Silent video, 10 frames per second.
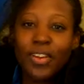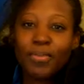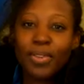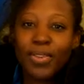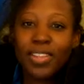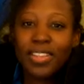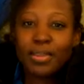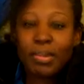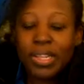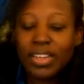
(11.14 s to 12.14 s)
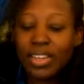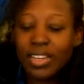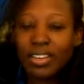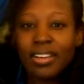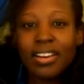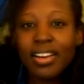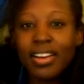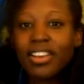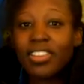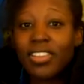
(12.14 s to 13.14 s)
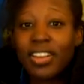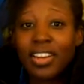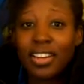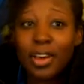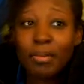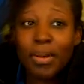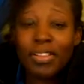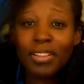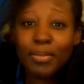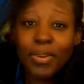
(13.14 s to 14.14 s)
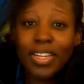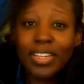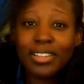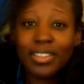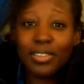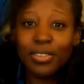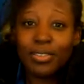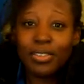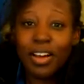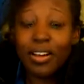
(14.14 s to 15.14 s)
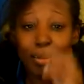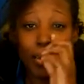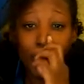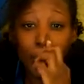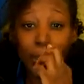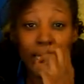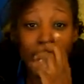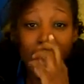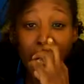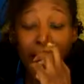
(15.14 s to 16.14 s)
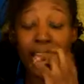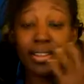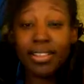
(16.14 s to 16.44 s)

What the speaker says: from Soul Sensibility here, and I just thought I'd come on this morning to talk about Lye